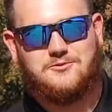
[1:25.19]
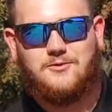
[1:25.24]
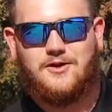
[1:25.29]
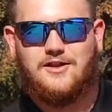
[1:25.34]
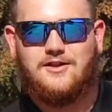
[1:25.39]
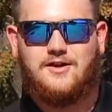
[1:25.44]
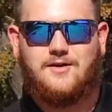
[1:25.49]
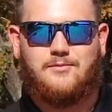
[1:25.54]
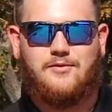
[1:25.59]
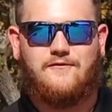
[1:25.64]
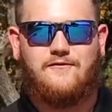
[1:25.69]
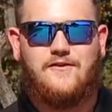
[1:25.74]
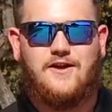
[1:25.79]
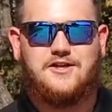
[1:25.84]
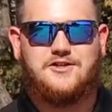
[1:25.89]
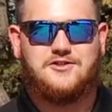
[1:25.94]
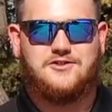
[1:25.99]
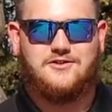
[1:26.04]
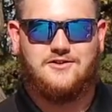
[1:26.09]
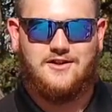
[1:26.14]
You want to look
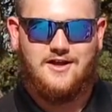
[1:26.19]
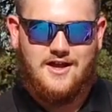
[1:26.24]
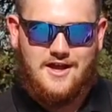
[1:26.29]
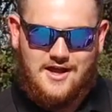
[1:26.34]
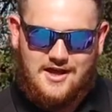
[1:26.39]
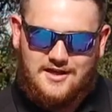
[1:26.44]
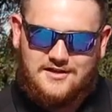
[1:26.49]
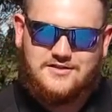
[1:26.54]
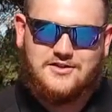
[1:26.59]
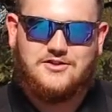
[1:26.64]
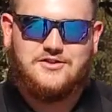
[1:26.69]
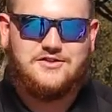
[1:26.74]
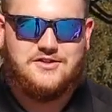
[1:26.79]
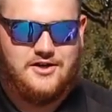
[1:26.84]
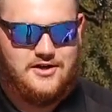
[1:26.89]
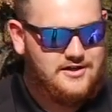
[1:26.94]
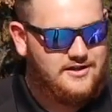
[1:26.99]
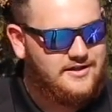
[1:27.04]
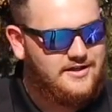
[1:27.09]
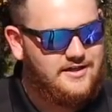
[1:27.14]
professional. So you
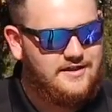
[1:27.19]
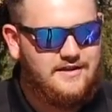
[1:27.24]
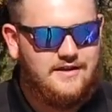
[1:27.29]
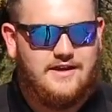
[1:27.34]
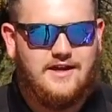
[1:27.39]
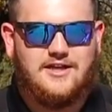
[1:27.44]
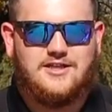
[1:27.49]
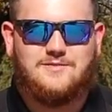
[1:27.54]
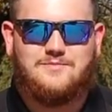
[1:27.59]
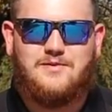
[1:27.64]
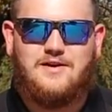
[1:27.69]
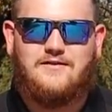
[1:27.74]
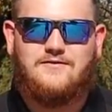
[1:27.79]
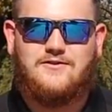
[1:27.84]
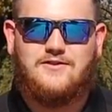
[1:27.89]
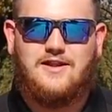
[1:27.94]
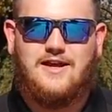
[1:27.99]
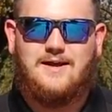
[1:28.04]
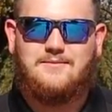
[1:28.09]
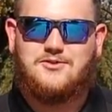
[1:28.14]
start cleaning the ketchup off
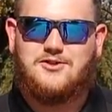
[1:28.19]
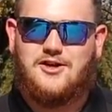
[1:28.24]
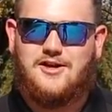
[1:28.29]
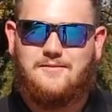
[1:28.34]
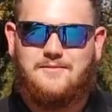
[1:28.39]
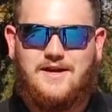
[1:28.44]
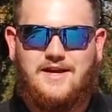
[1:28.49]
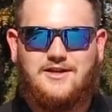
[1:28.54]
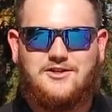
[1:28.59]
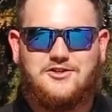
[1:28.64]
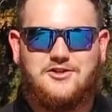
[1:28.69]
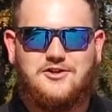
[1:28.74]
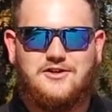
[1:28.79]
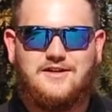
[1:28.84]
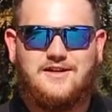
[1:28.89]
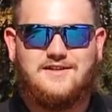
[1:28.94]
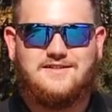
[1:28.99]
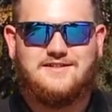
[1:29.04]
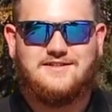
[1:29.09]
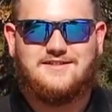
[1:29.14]
your lap, trying to make sure it
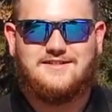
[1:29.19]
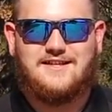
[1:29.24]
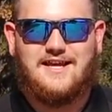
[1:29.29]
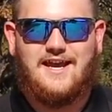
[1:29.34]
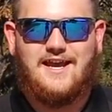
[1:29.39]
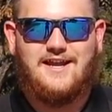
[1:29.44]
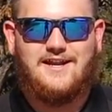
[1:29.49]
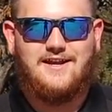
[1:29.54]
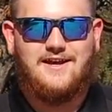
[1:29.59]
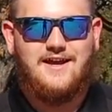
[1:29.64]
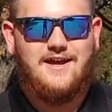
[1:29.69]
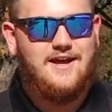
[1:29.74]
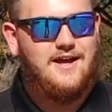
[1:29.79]
doesn't stain.